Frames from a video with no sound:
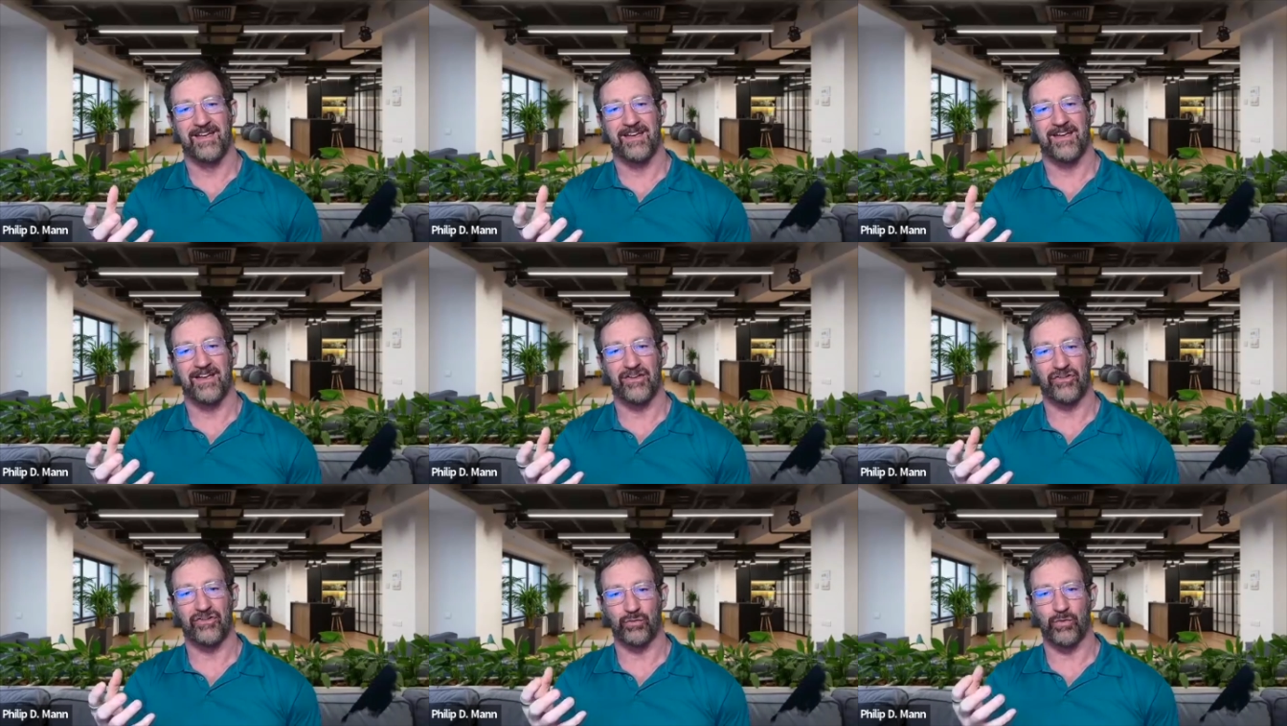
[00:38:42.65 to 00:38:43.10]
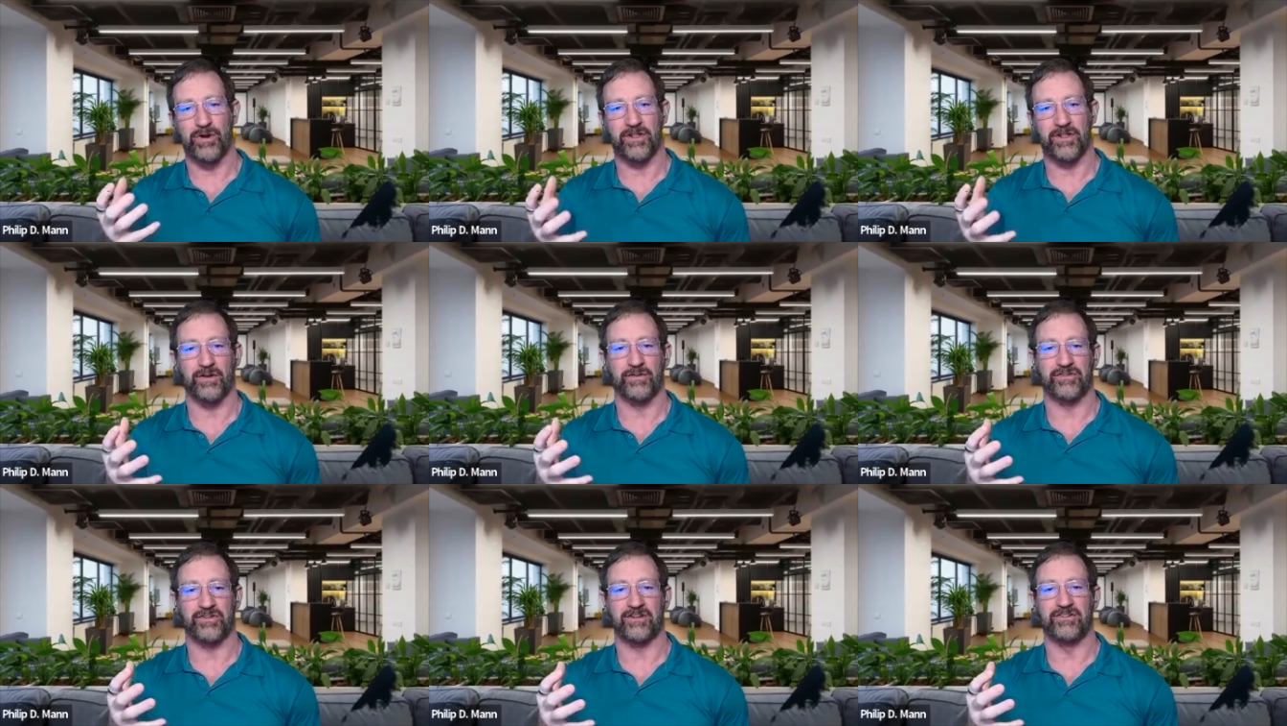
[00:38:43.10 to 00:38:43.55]
is one of
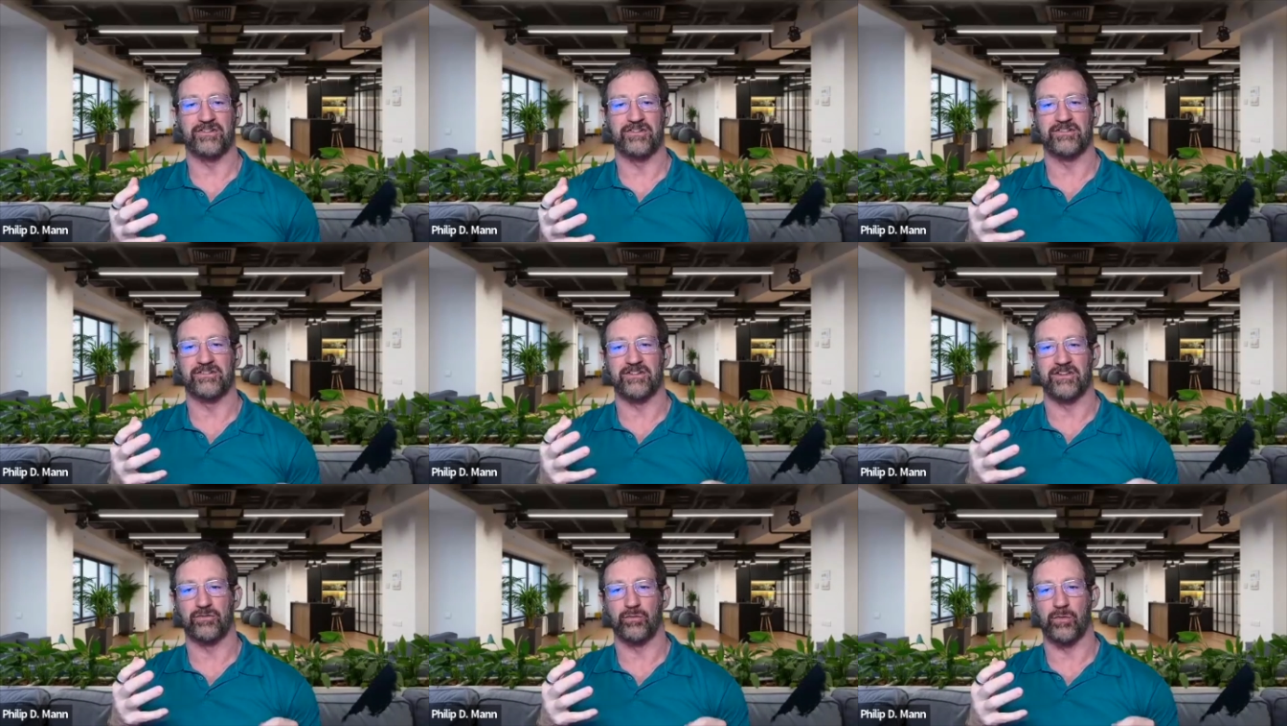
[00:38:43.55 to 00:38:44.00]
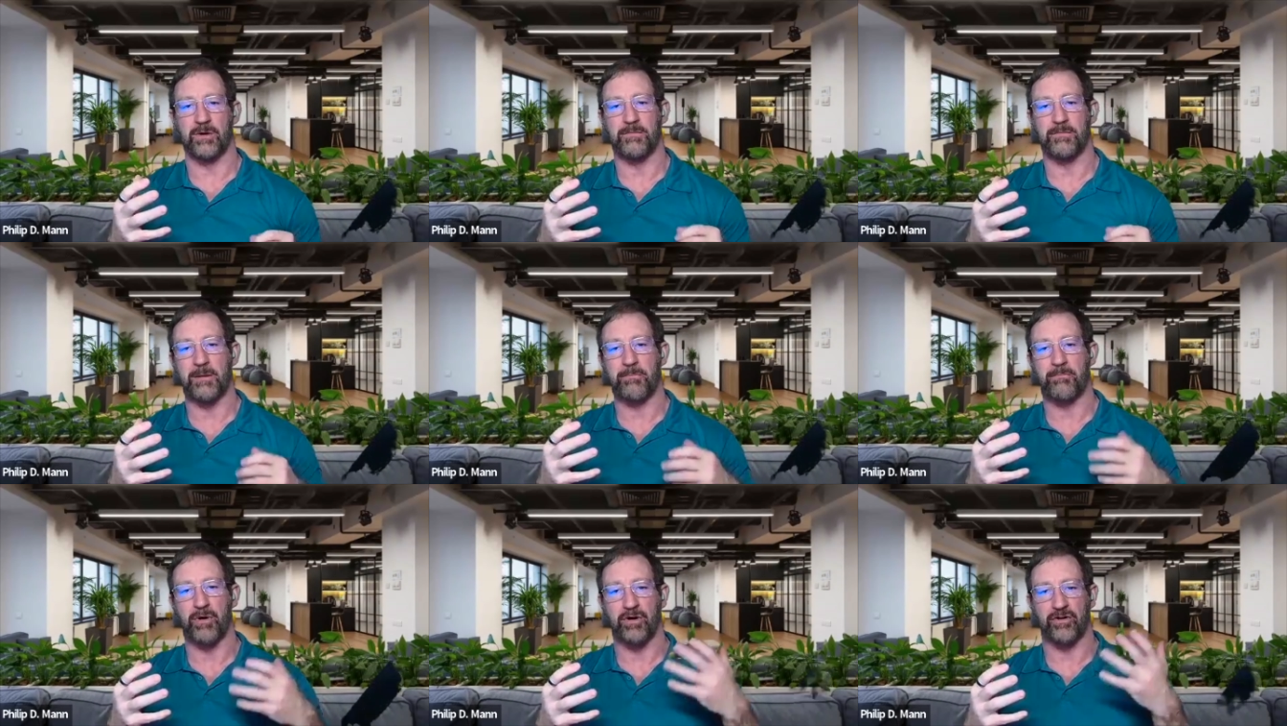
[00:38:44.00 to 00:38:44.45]
those instances where my
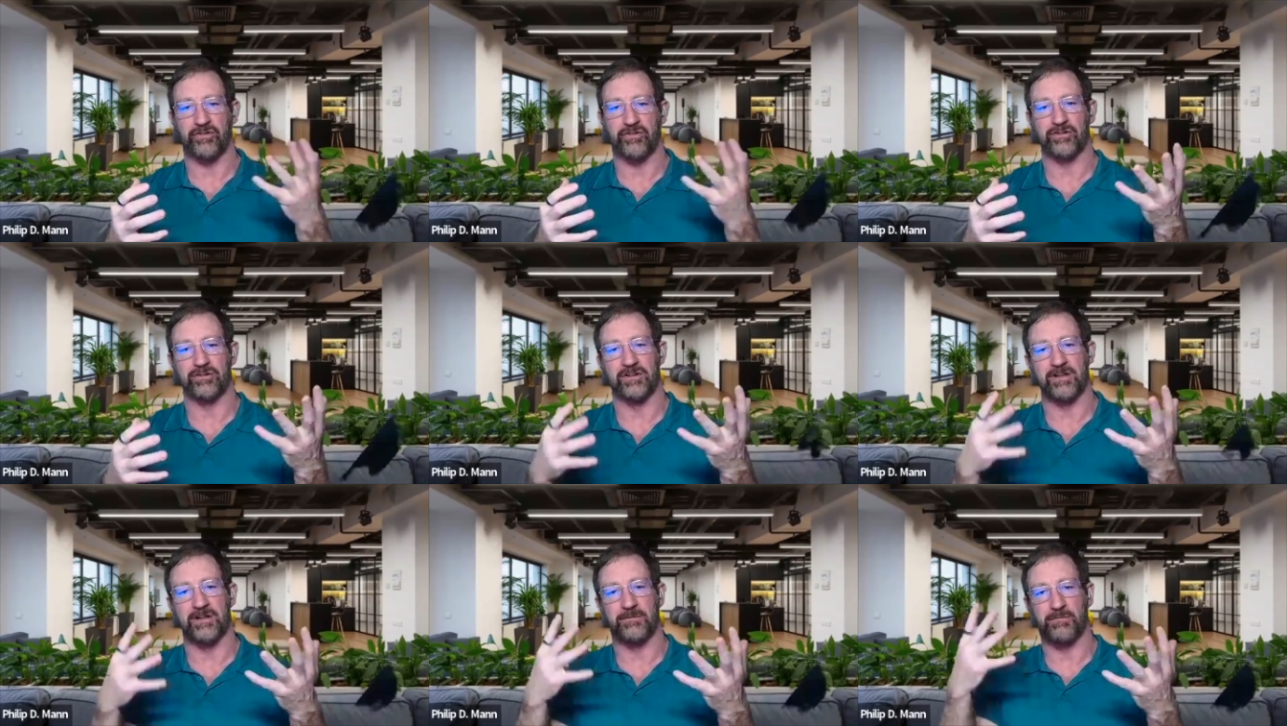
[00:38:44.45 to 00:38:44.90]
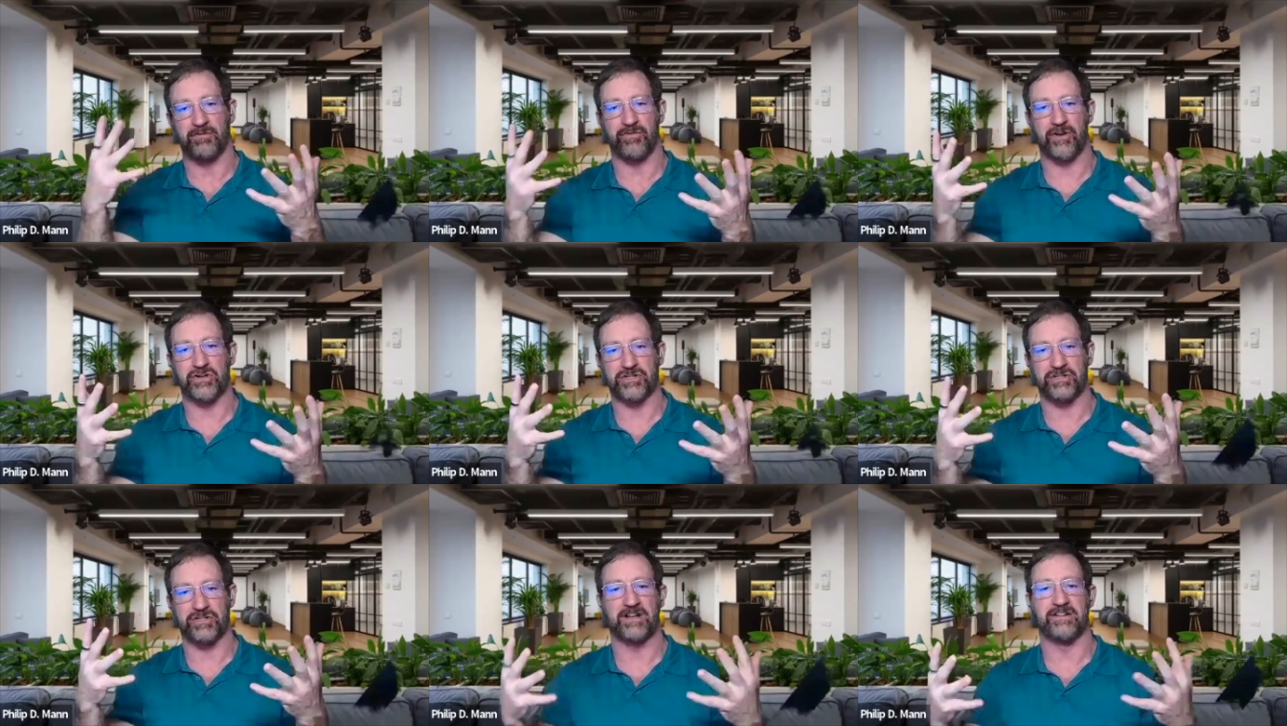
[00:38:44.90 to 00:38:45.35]
personal and
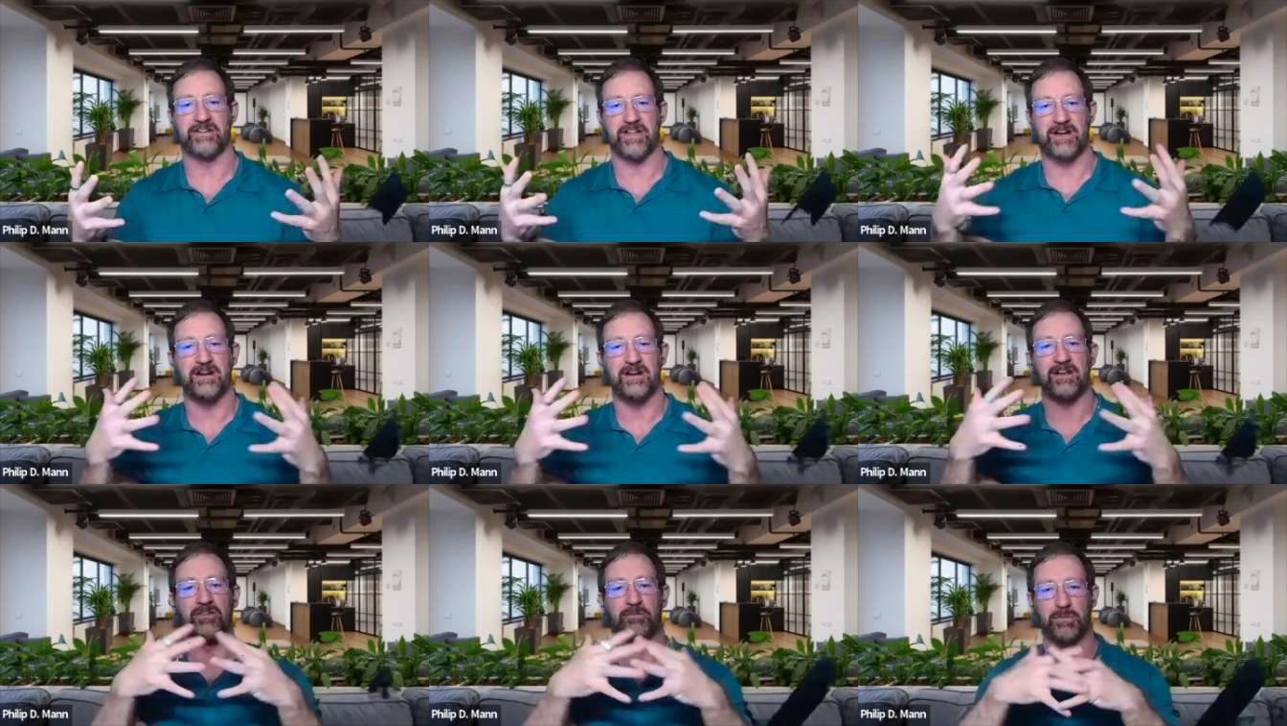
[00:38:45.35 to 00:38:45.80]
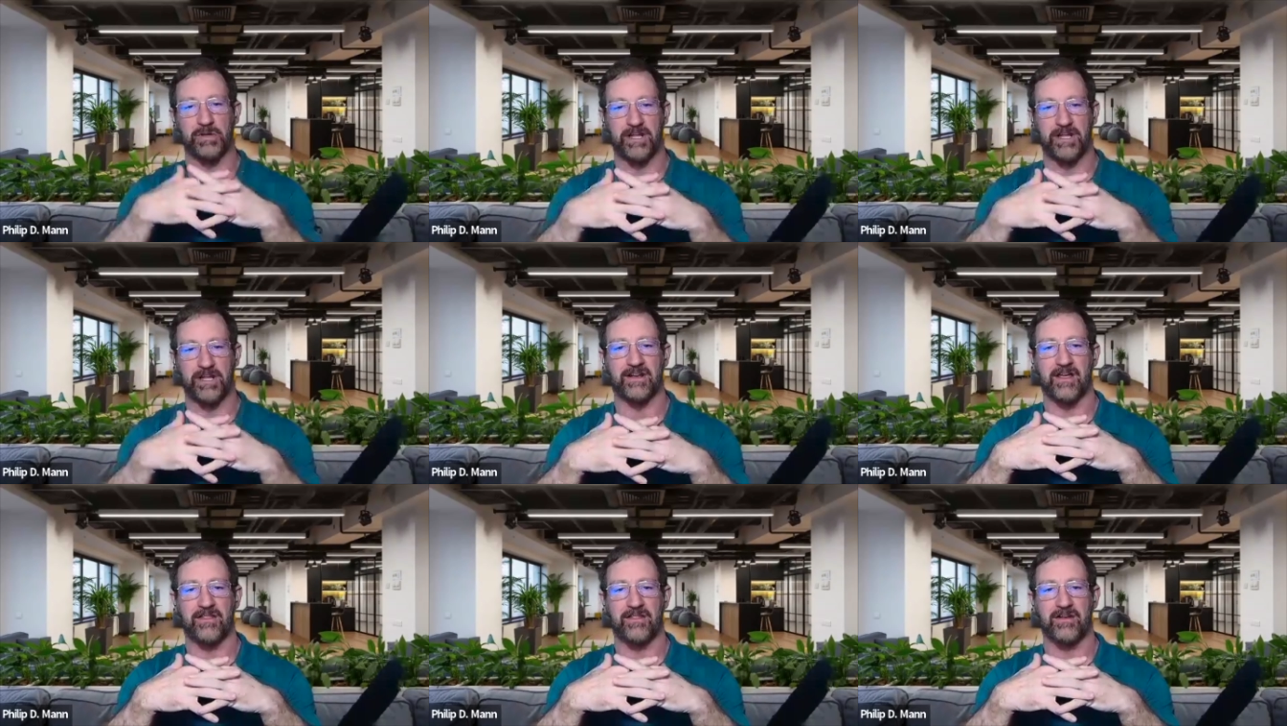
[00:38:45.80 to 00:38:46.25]
professional identities blend
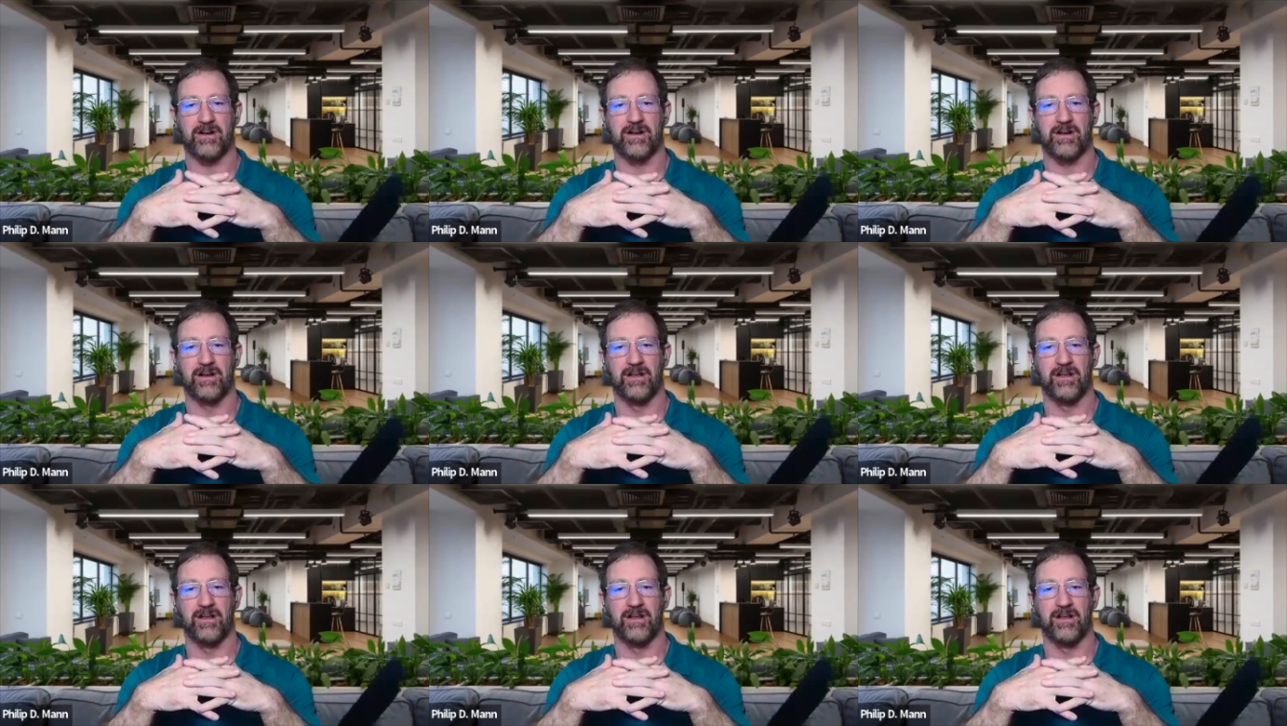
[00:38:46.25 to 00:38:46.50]
together.